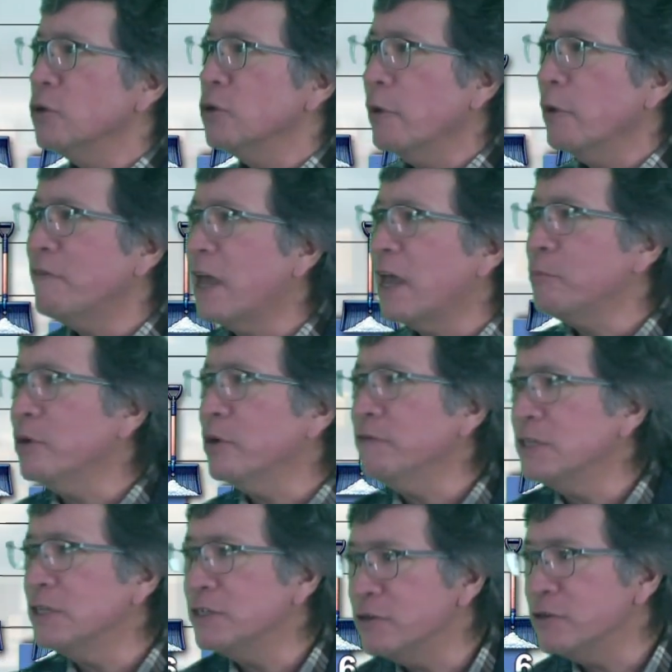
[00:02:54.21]
So we've had
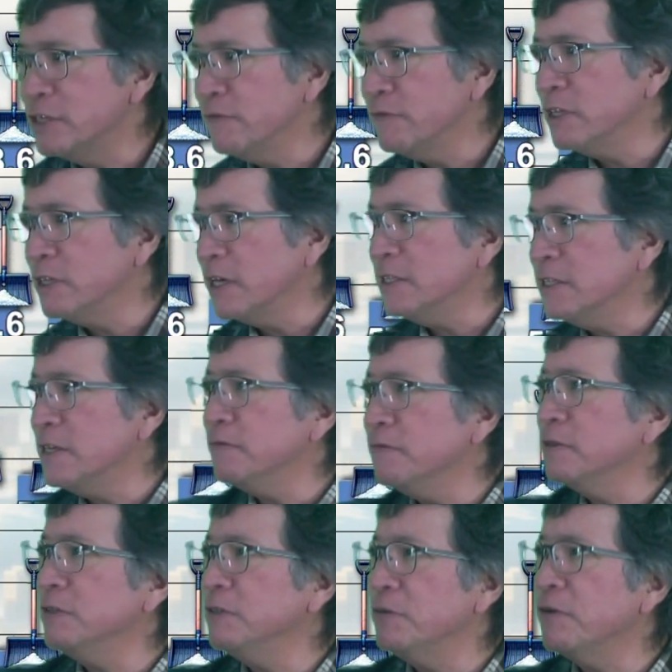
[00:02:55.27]
previous years, even
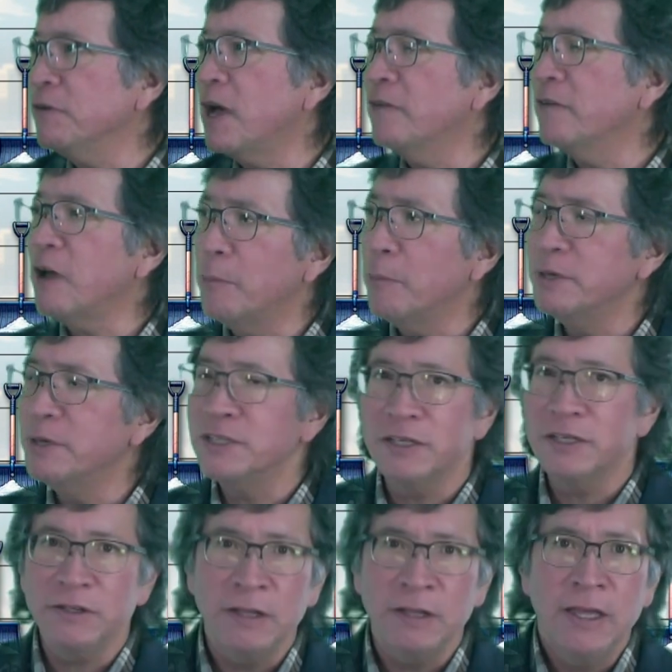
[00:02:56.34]
1955, up
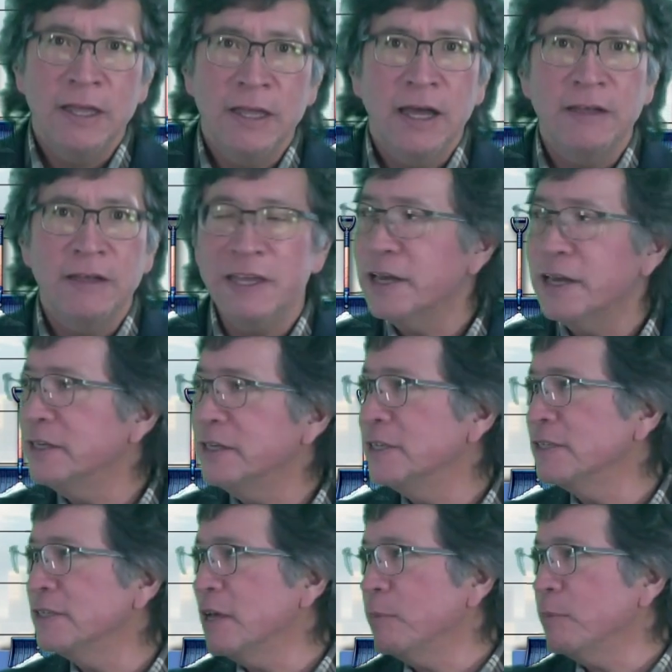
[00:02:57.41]
until uh, the end of
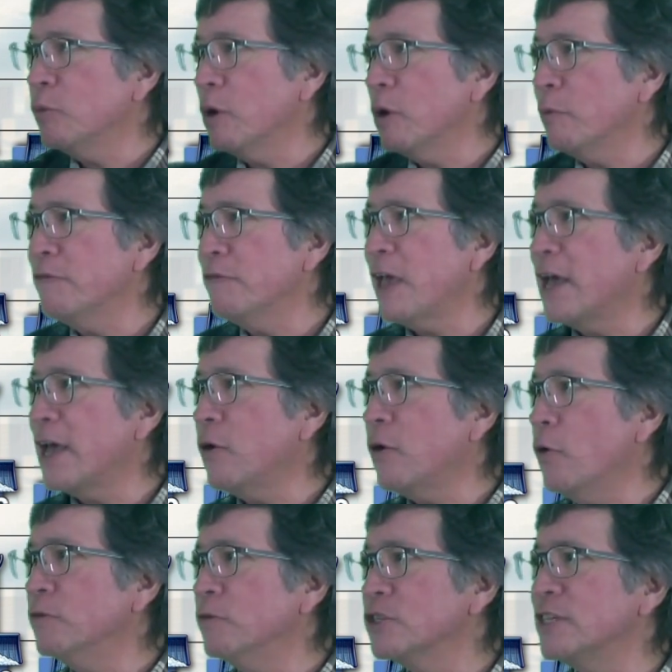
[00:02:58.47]
December, where we've had
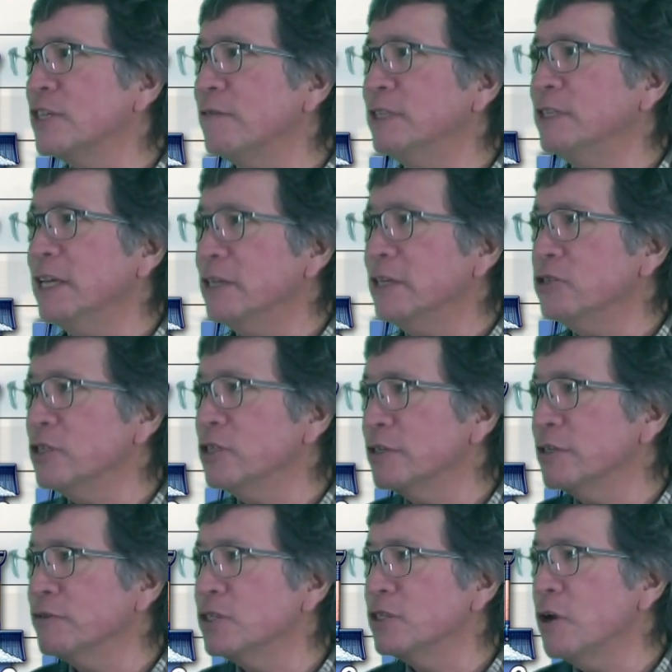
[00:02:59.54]
over 70
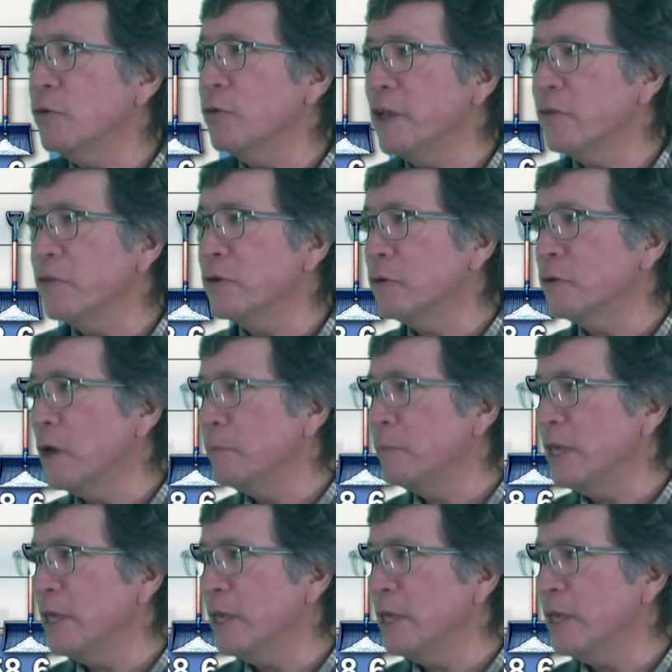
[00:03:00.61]
inches of snow, the other uh,